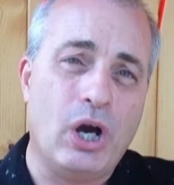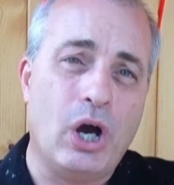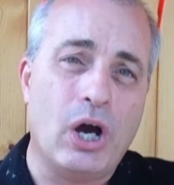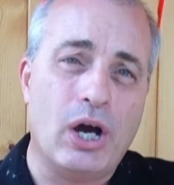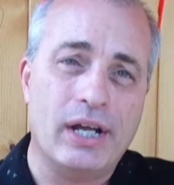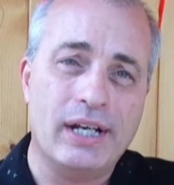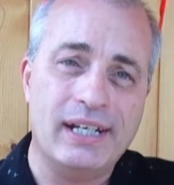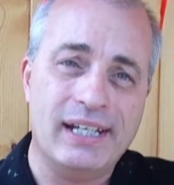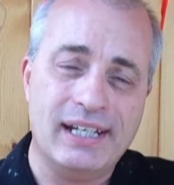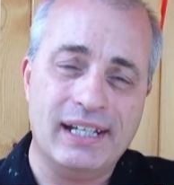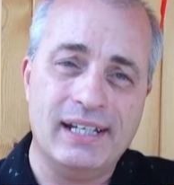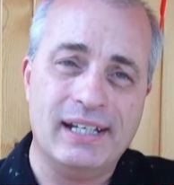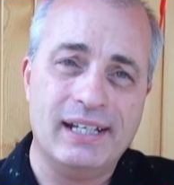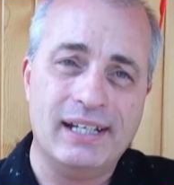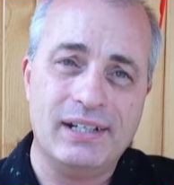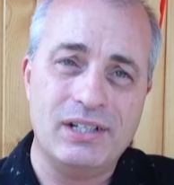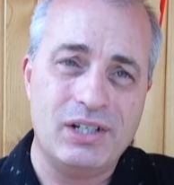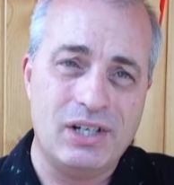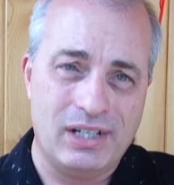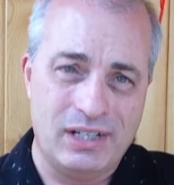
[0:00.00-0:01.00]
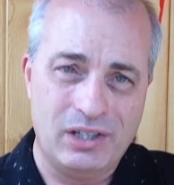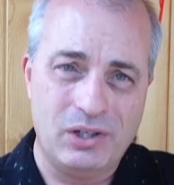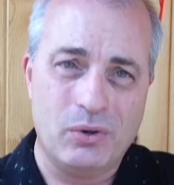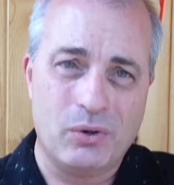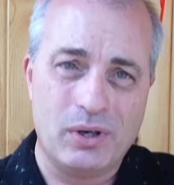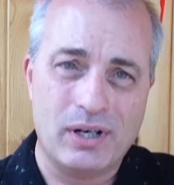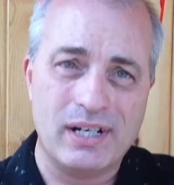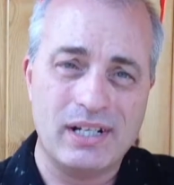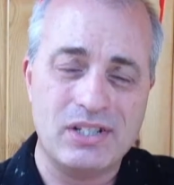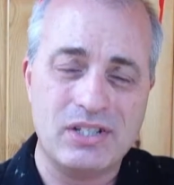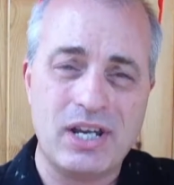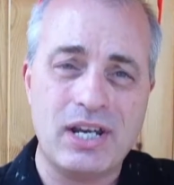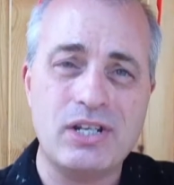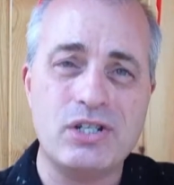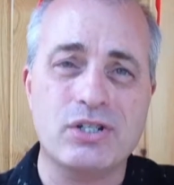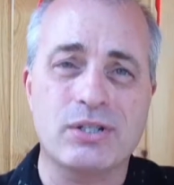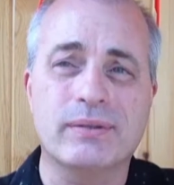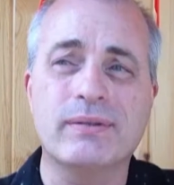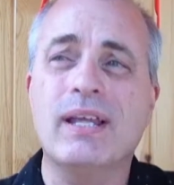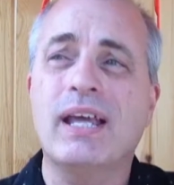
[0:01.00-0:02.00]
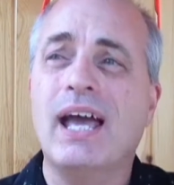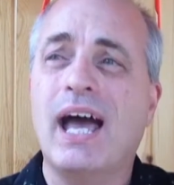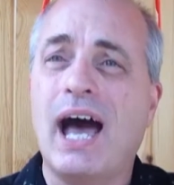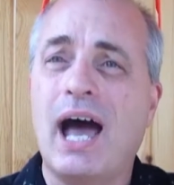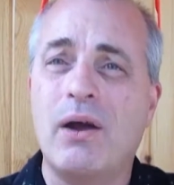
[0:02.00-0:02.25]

on in the organization,